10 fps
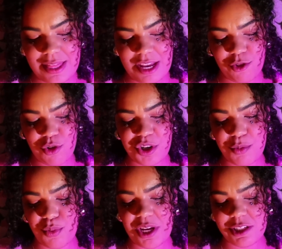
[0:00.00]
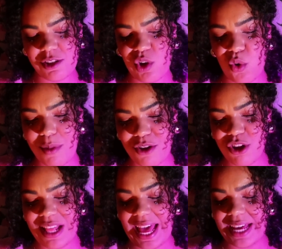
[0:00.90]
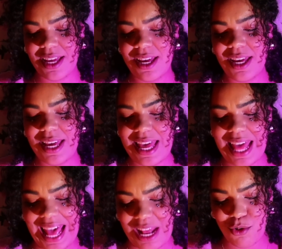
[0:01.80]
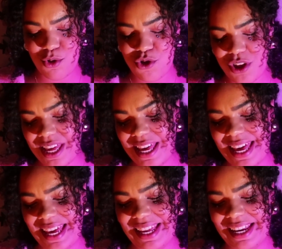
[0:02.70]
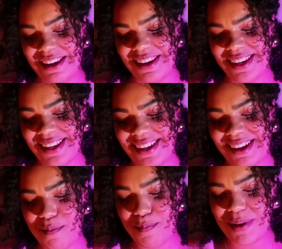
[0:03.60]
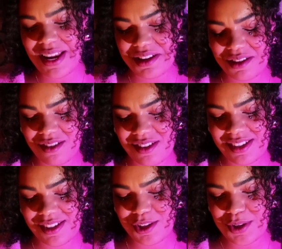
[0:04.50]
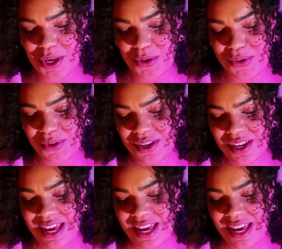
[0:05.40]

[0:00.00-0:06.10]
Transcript: That is going to bring so much like energy and bliss to you.